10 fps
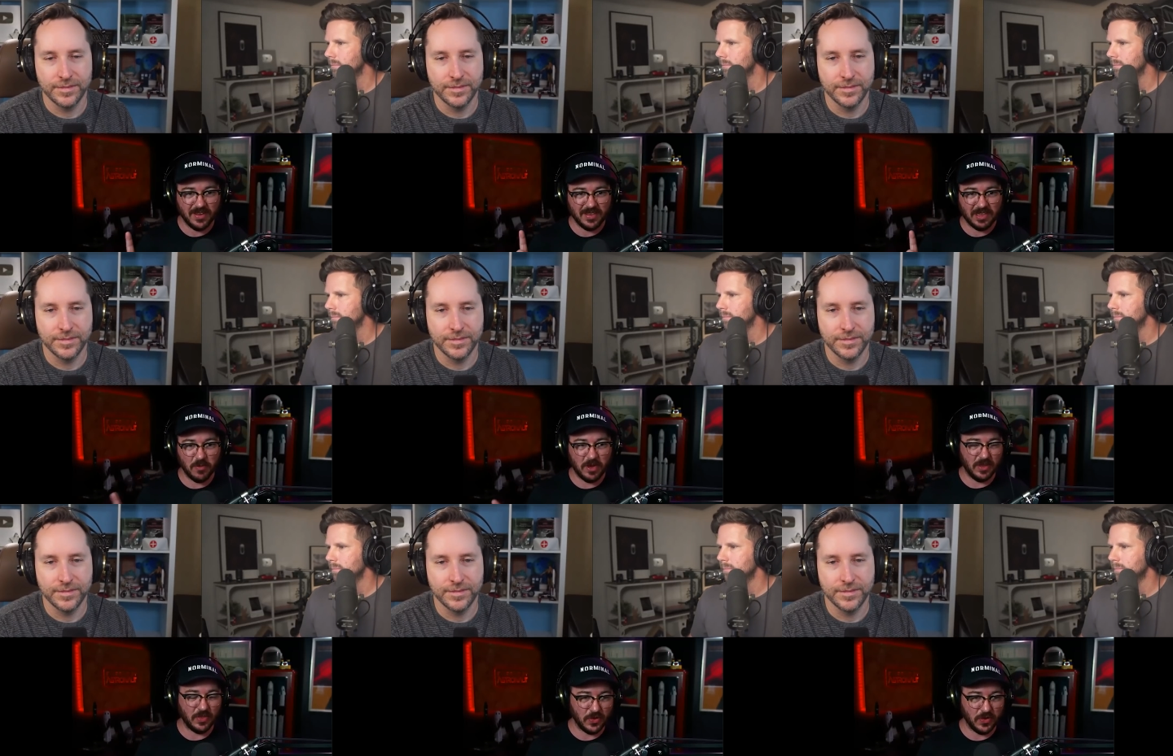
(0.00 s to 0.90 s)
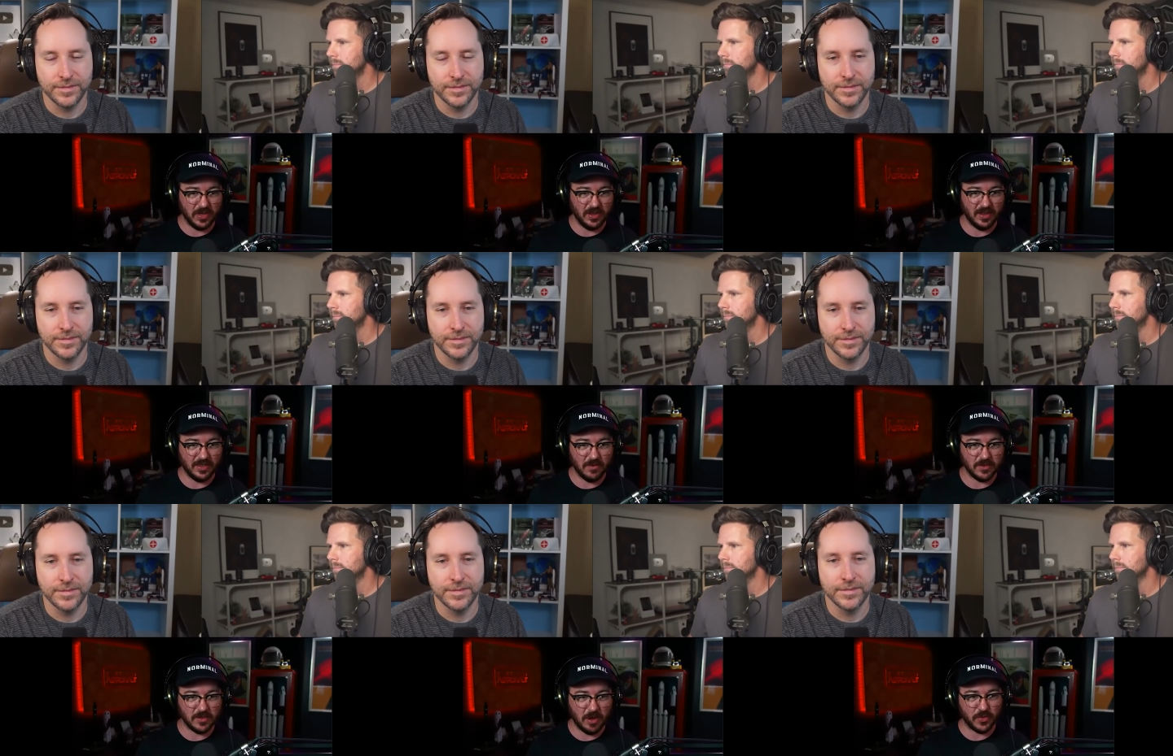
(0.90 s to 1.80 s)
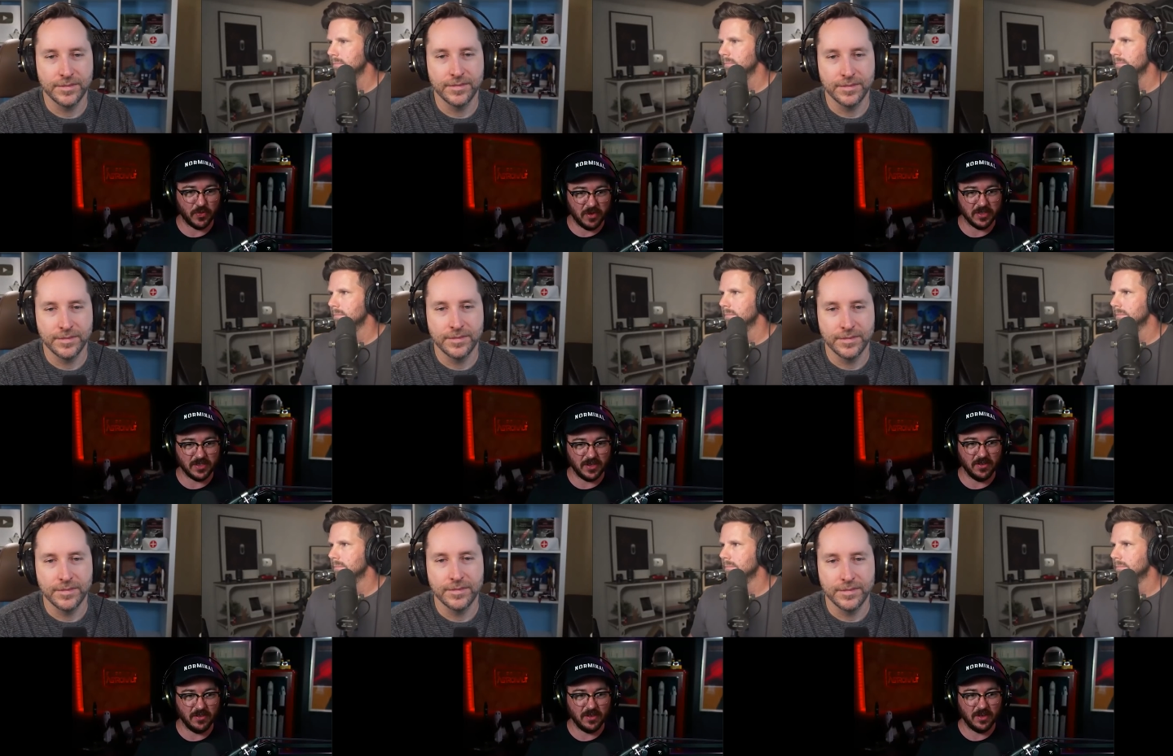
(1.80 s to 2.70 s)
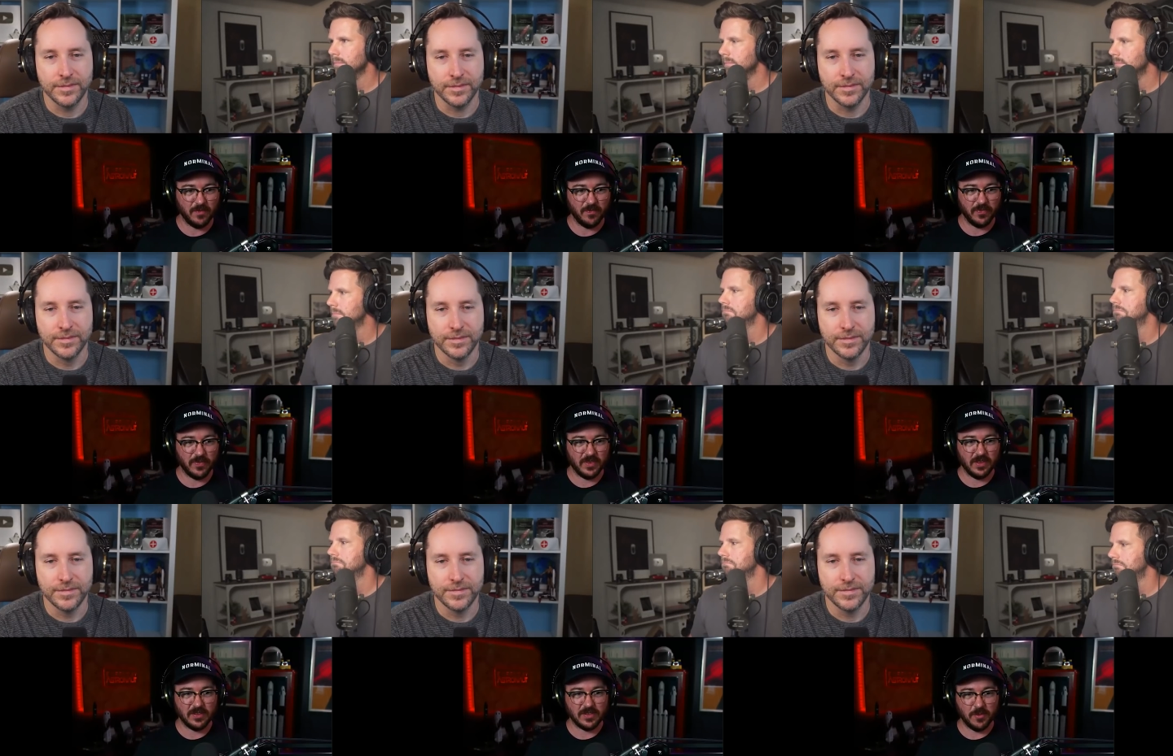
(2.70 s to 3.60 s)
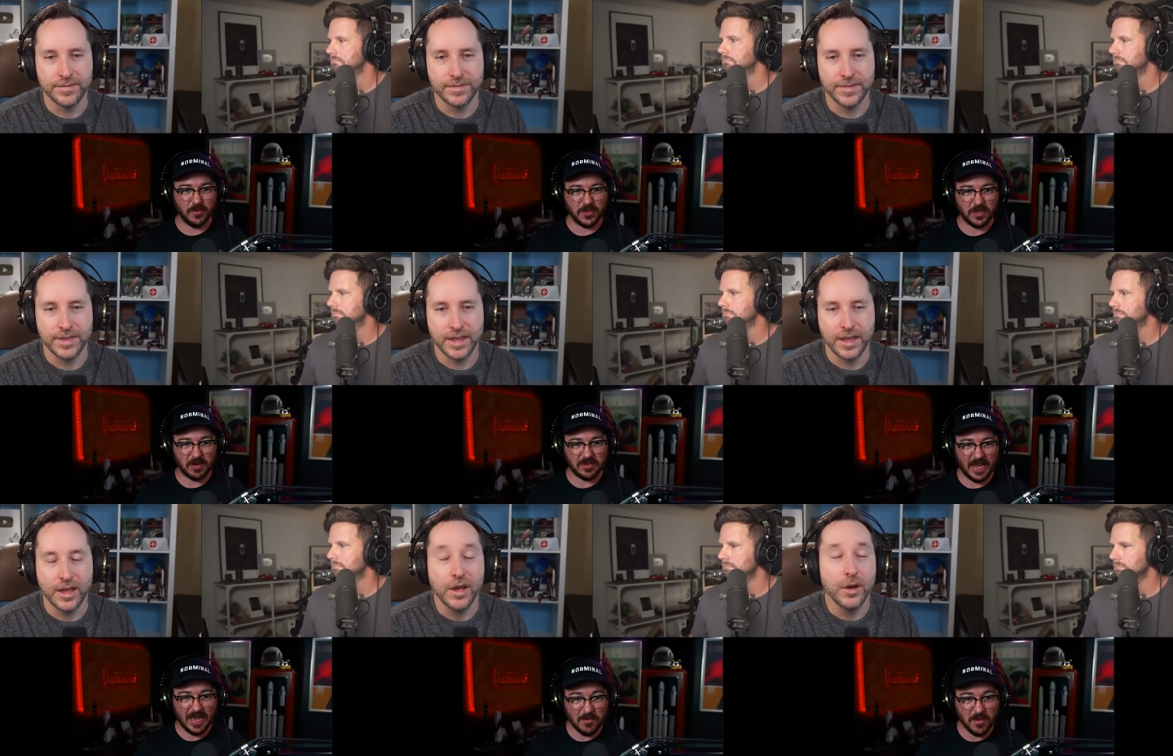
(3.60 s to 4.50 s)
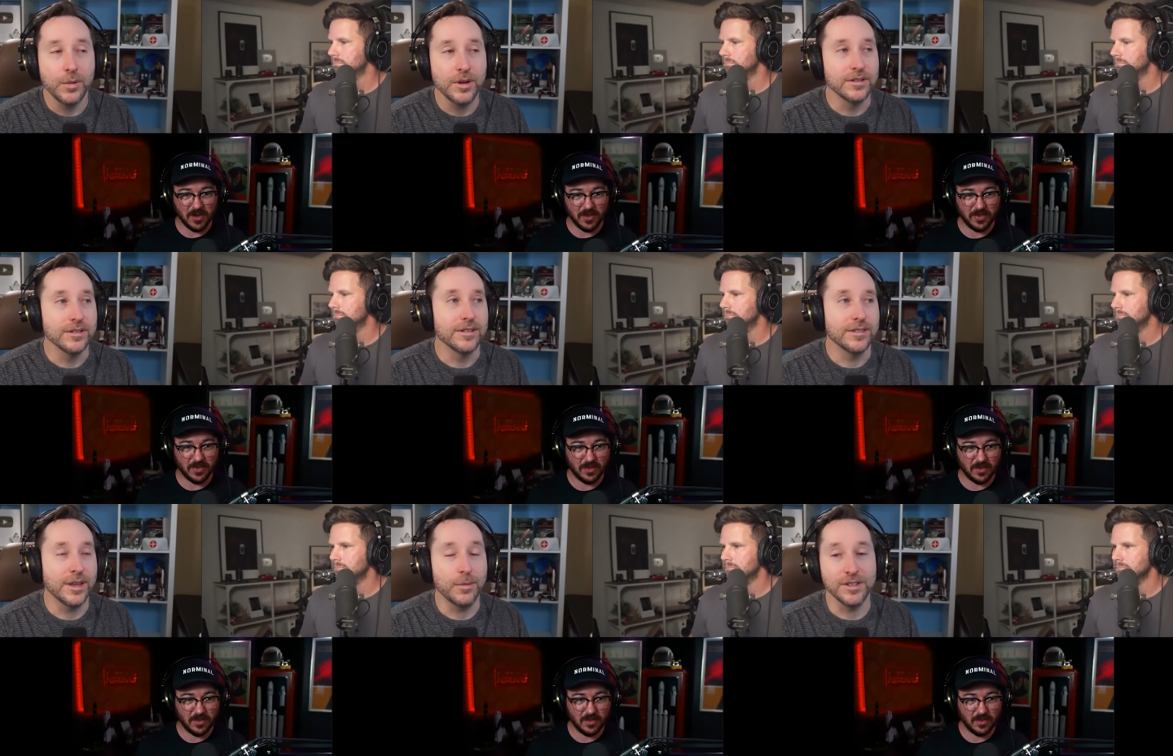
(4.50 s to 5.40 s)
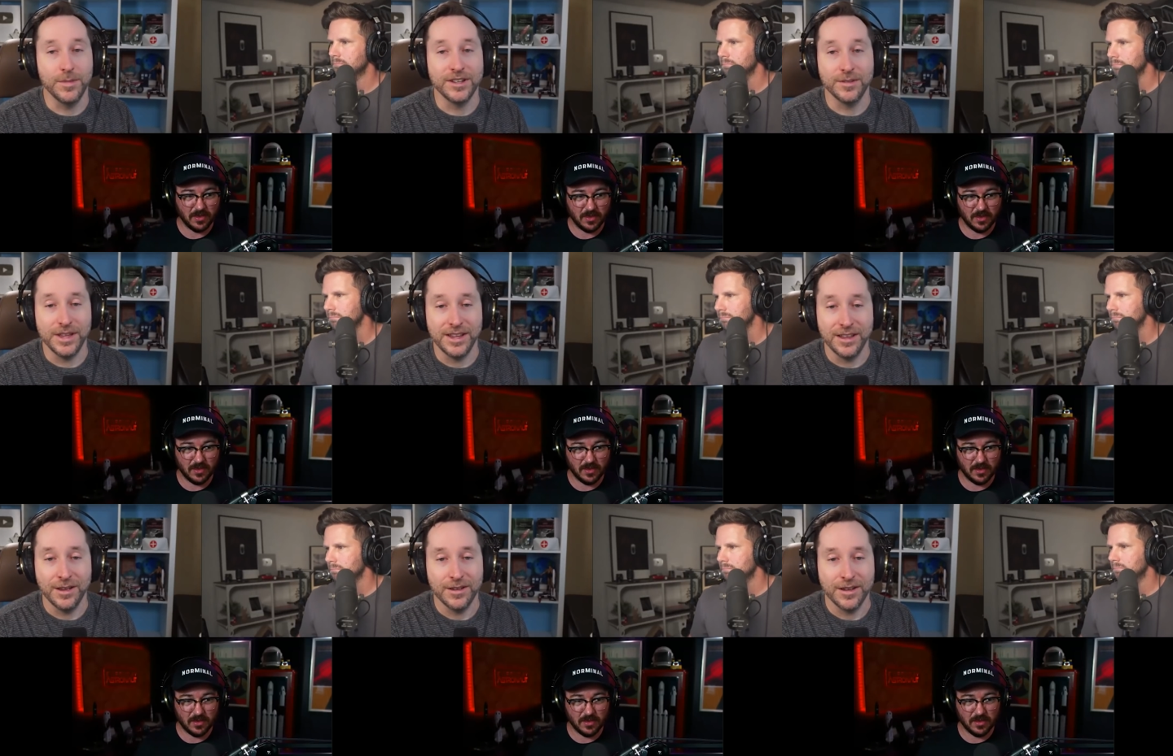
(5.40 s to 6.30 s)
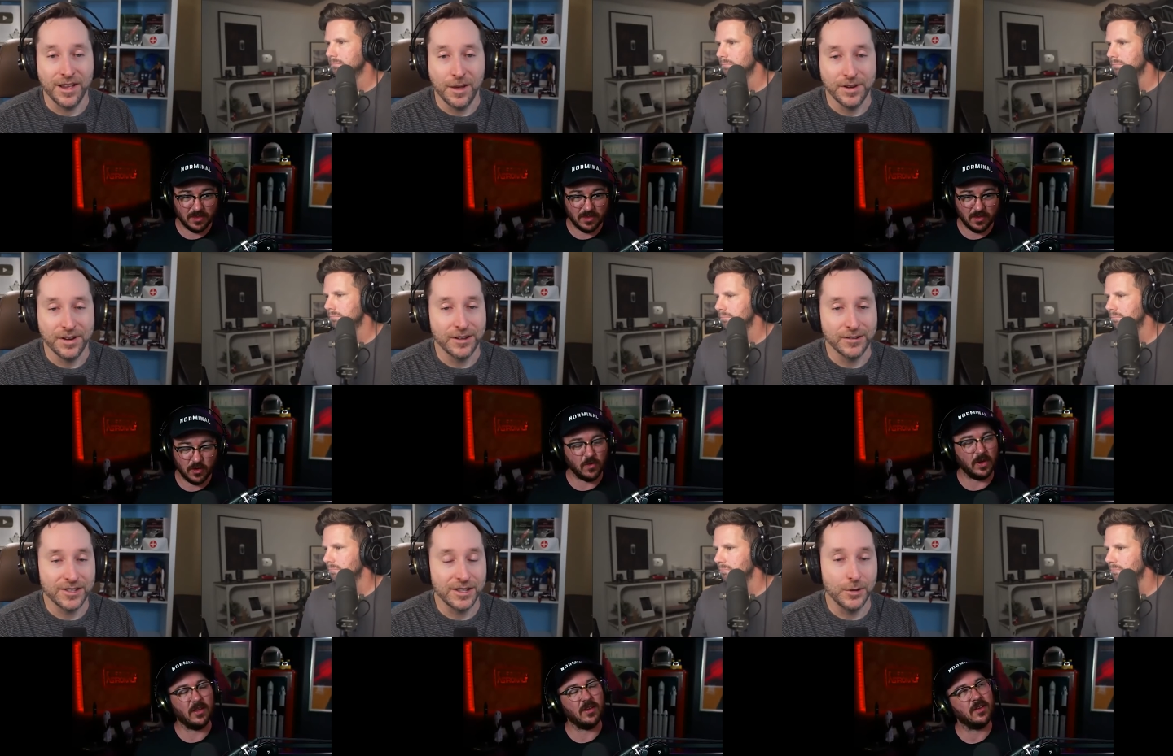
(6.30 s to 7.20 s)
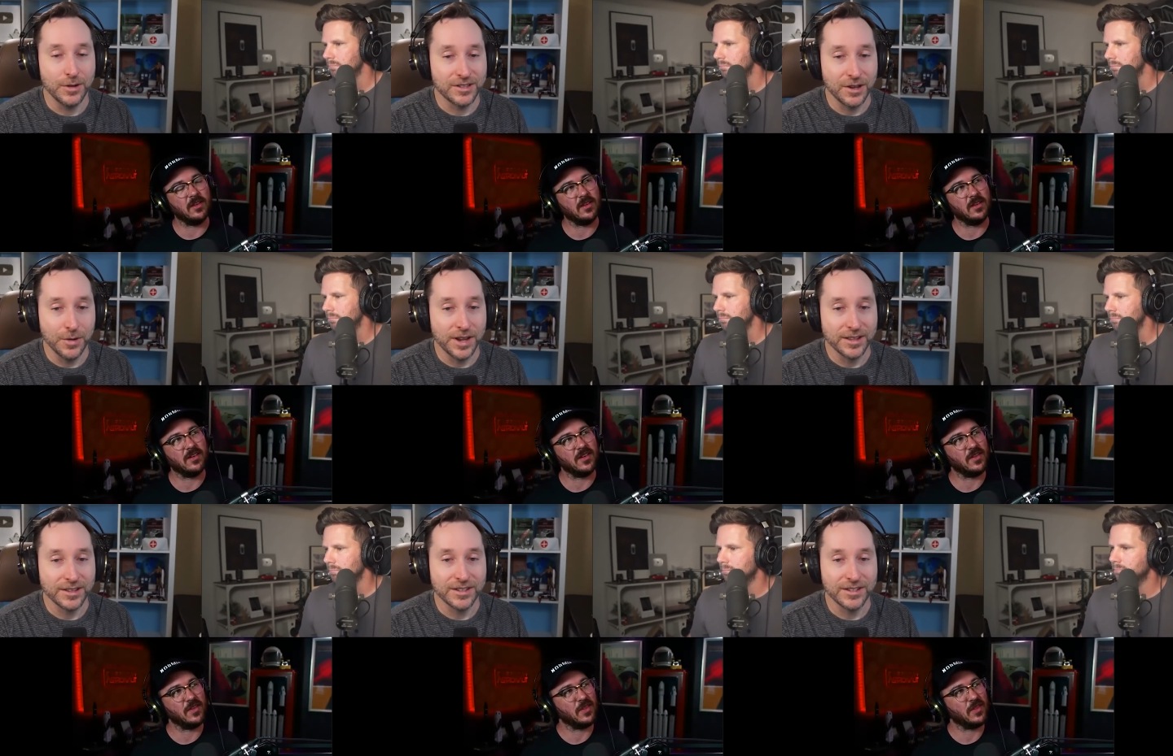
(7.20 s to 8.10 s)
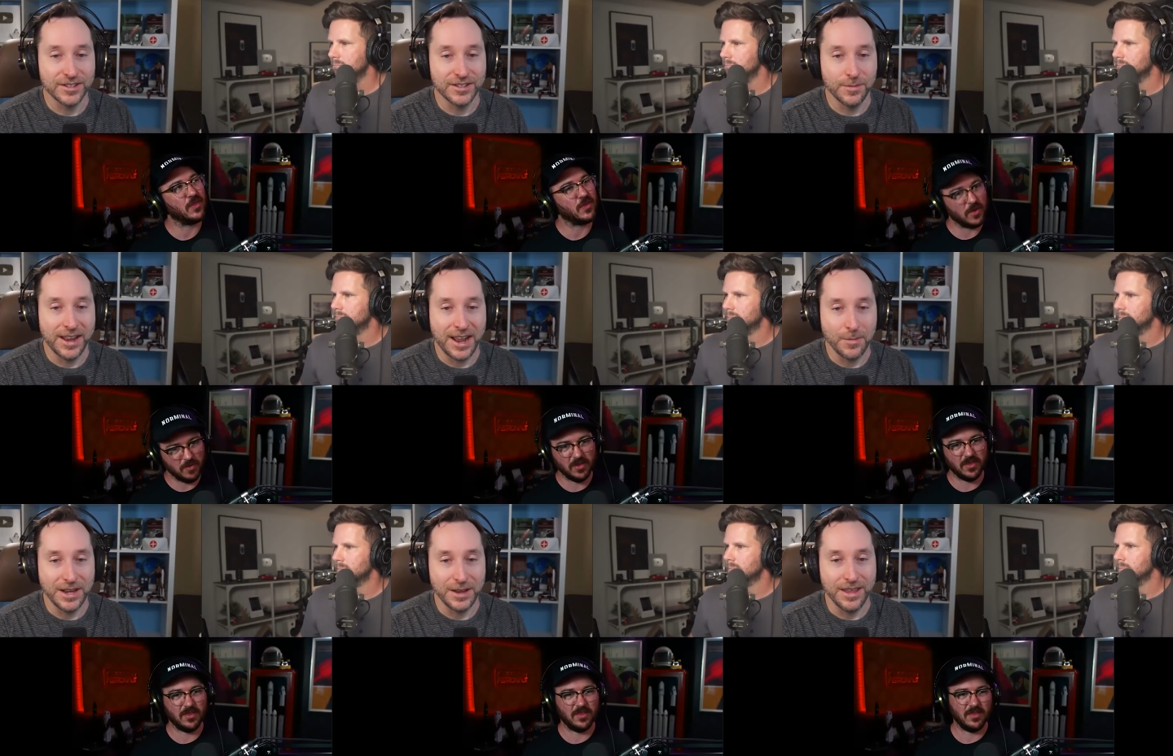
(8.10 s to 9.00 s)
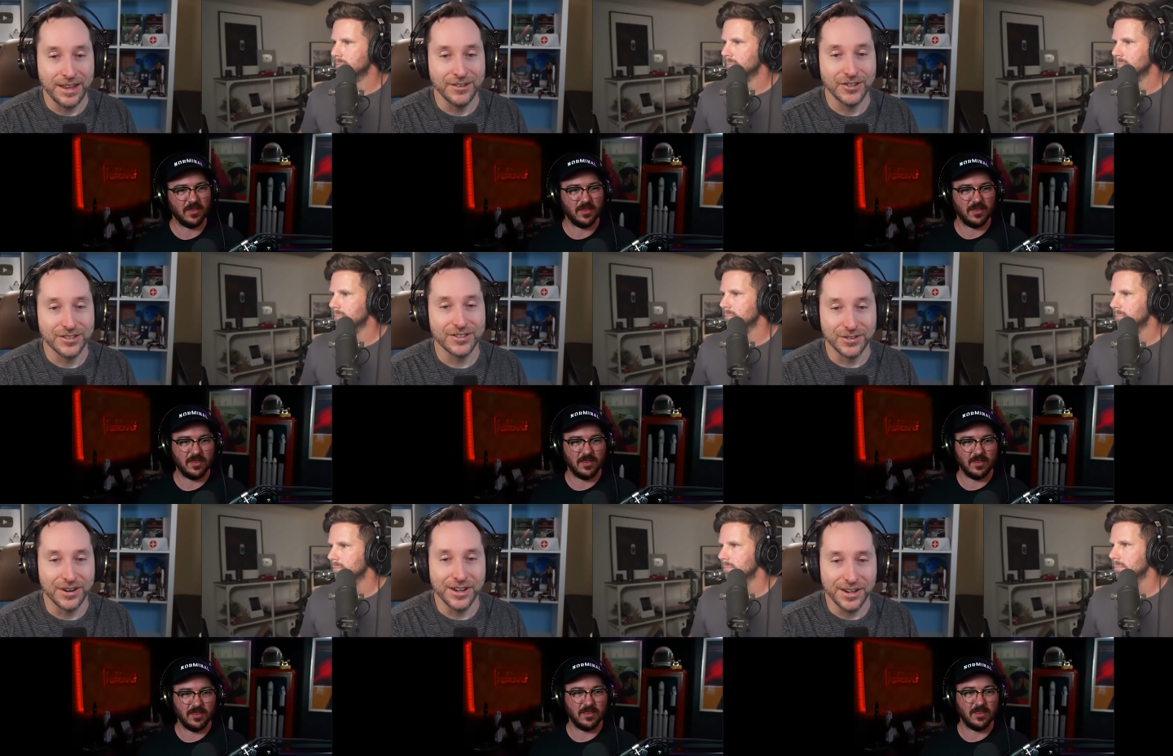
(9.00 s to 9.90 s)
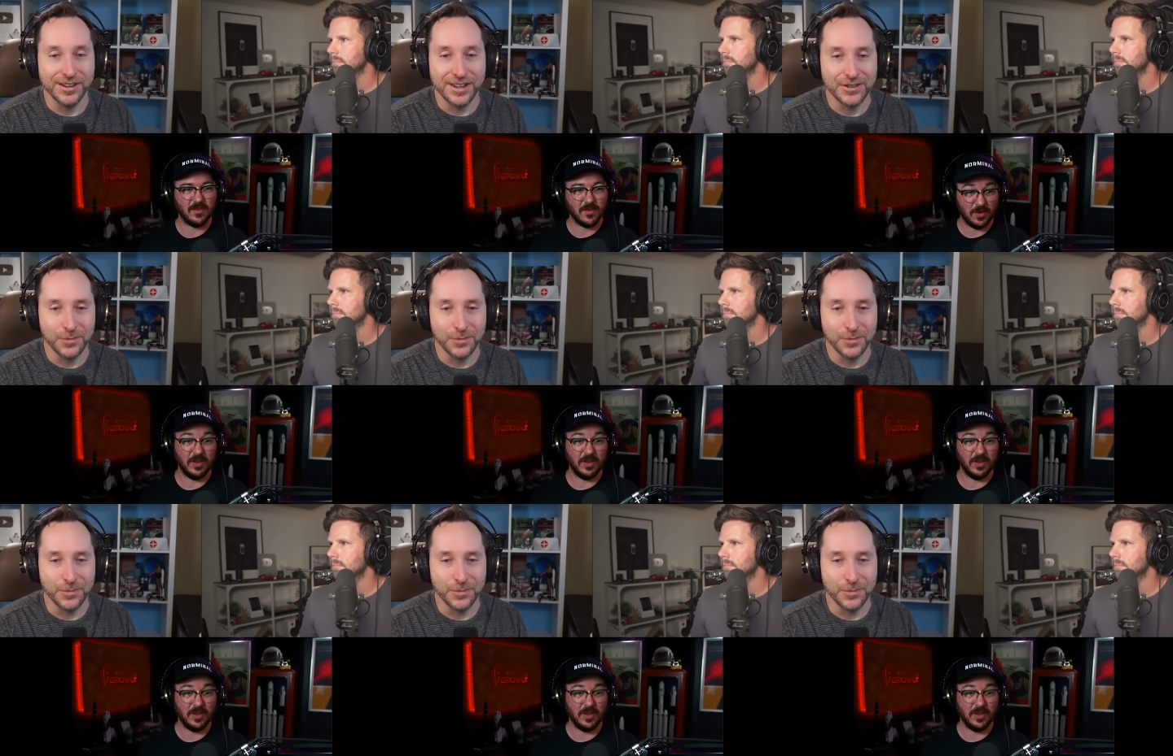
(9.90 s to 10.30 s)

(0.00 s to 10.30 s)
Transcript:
Speaker 1: they are making thirty, and that was about three months ago. Mm-hmm. So they're producing about ten a month.
Speaker 2: Well, that wasn't meant to be a, a comment on how slow it's going. It's it's Pretty just much. about how many engines are on